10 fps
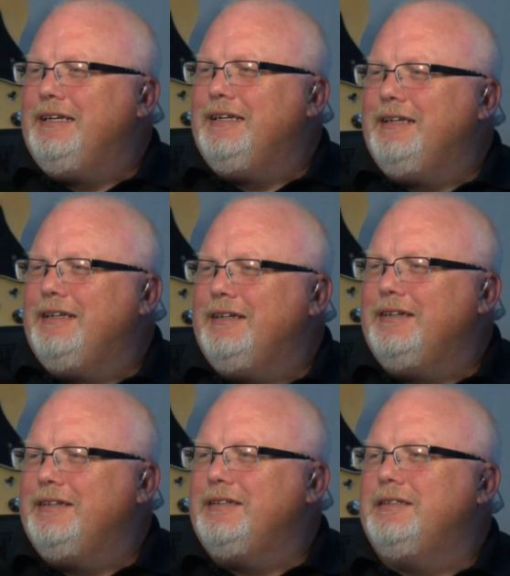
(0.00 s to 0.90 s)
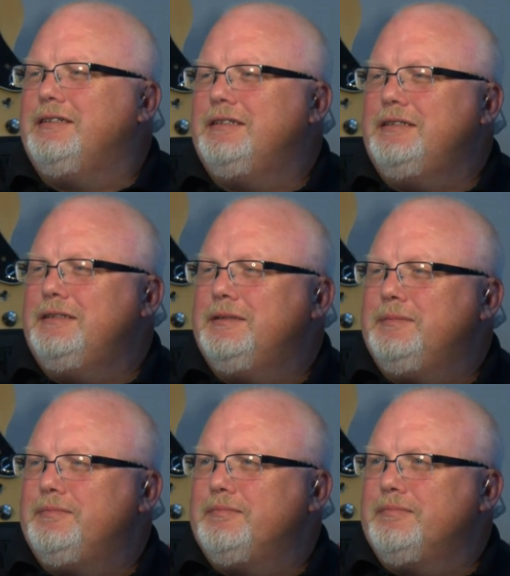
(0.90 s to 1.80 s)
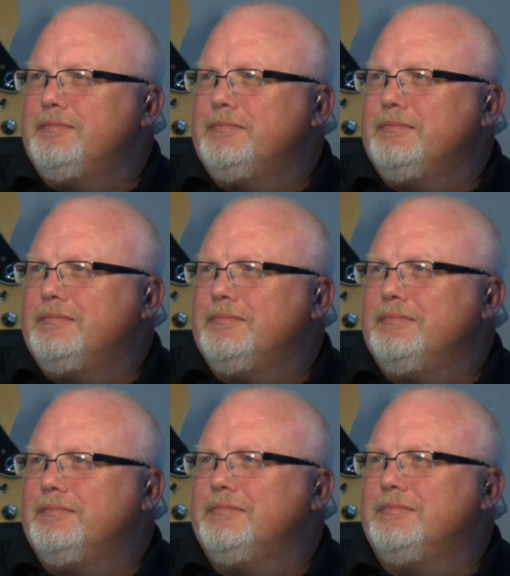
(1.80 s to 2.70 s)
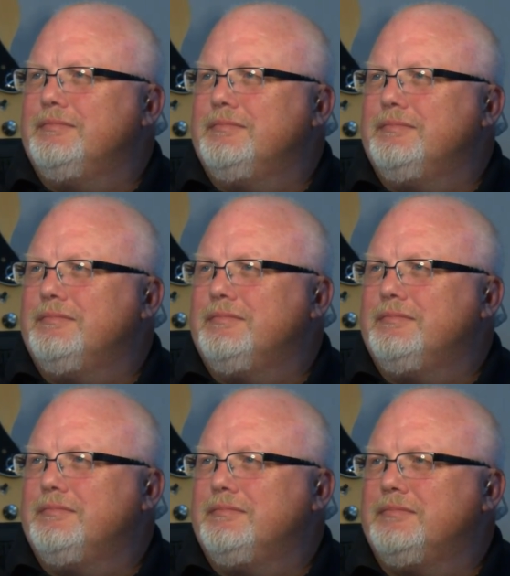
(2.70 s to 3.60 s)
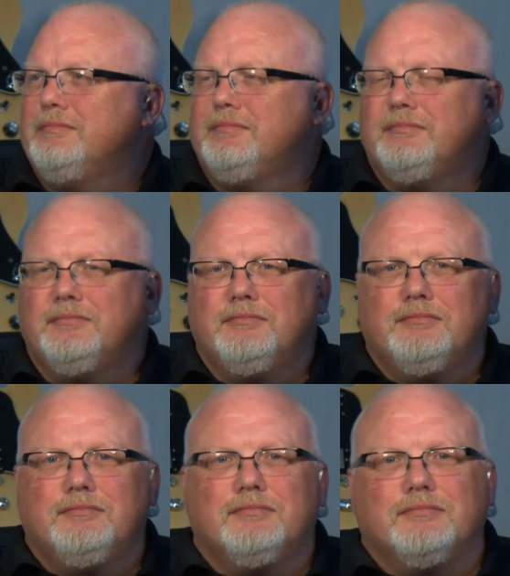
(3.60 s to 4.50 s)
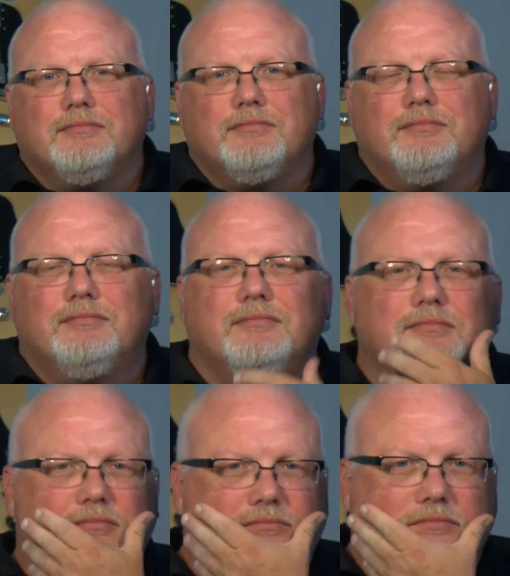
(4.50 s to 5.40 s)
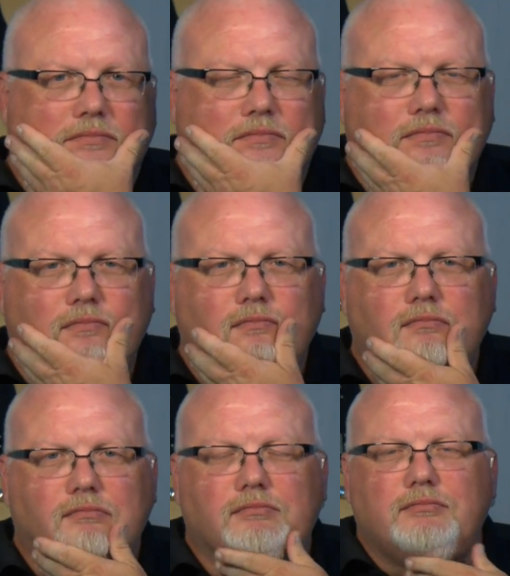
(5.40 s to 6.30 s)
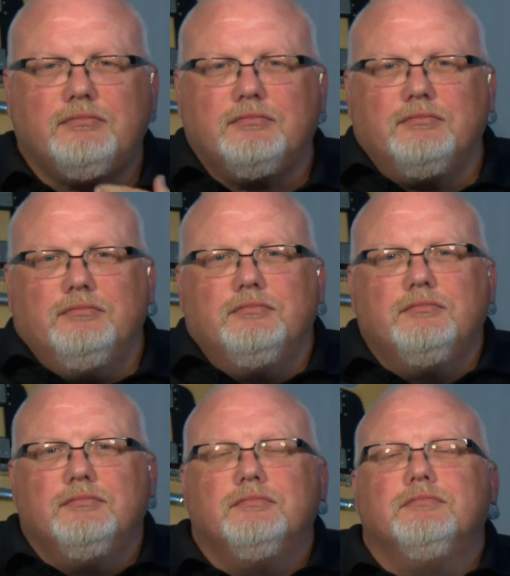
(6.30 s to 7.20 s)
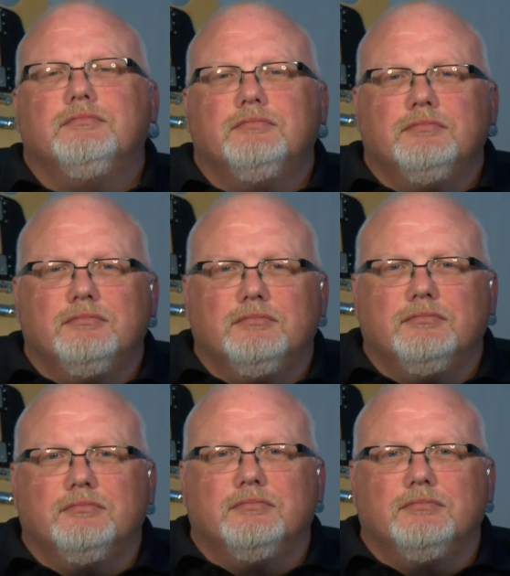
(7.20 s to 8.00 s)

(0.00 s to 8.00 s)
No words are spoken by the person on screen.